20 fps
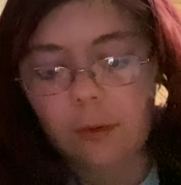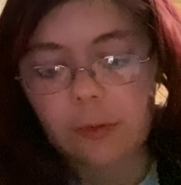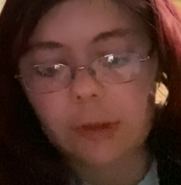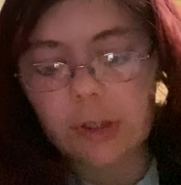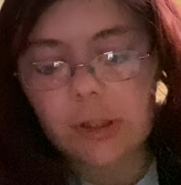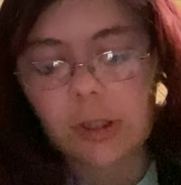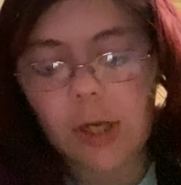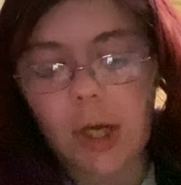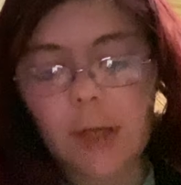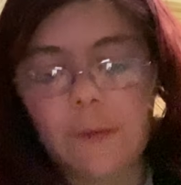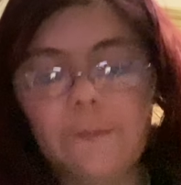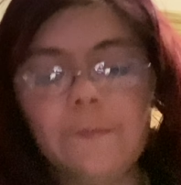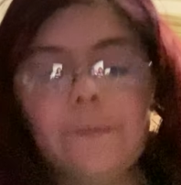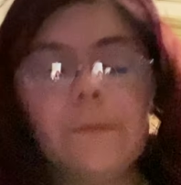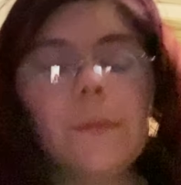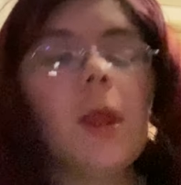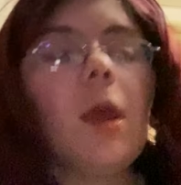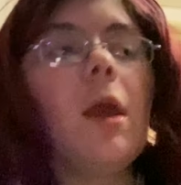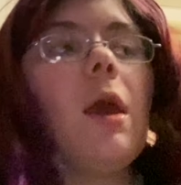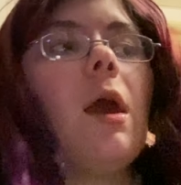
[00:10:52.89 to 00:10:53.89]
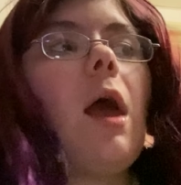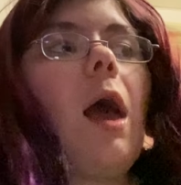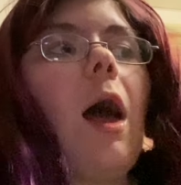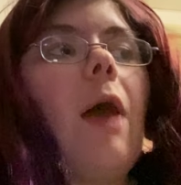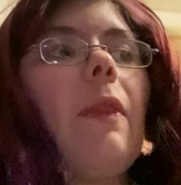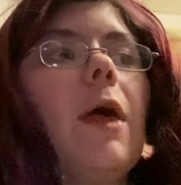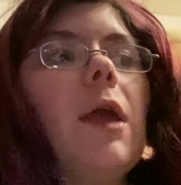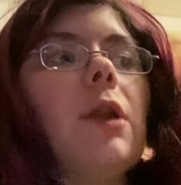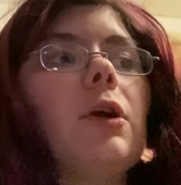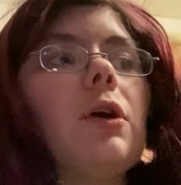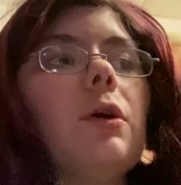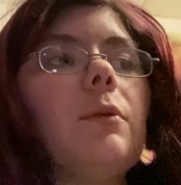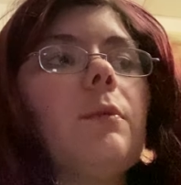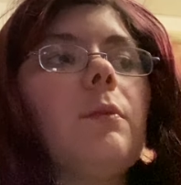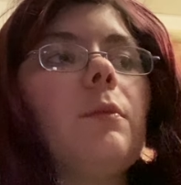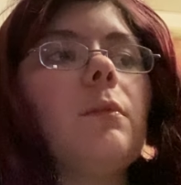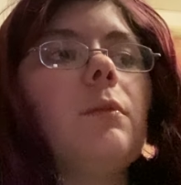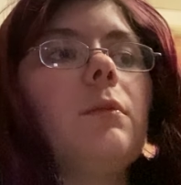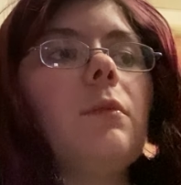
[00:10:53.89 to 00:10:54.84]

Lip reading: oldest son, and then her